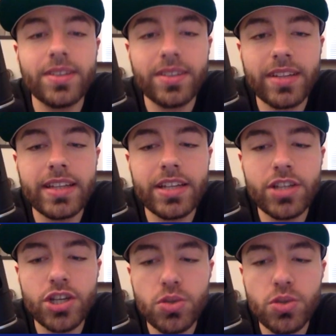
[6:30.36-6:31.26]
Did,
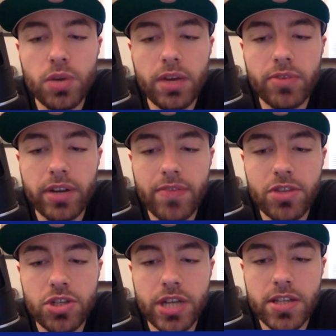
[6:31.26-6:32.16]
did you ever have the
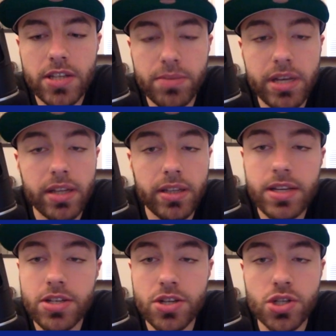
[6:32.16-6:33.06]
chance of meeting
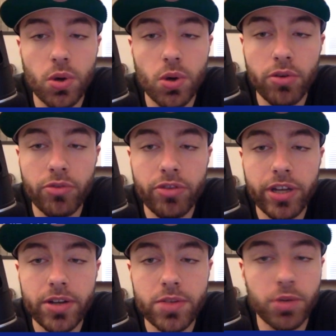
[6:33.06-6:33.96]
these historical
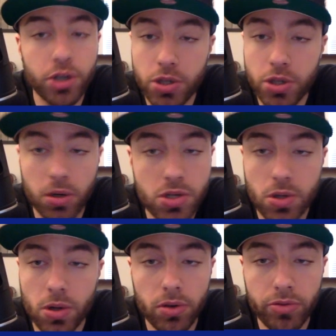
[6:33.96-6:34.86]
figures? Because you're a
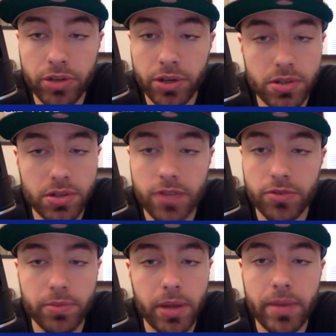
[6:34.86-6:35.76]
historical figure yourself
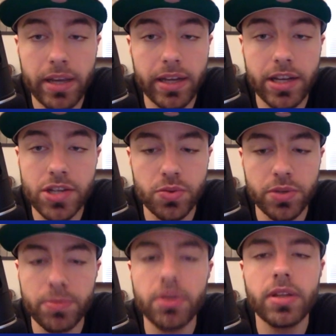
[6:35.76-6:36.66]
and, and making history,
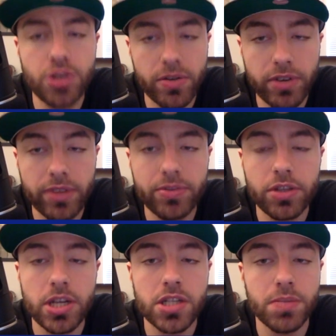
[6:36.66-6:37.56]
but did you ever have the
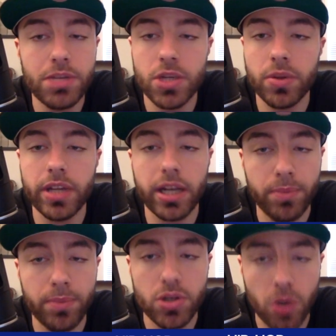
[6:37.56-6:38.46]
chance to meet someone like a
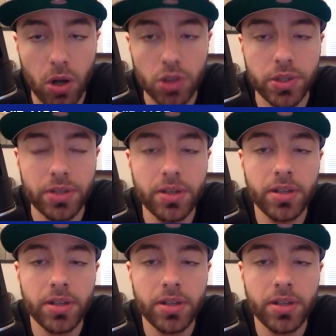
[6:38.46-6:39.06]
Buzz Aldrin?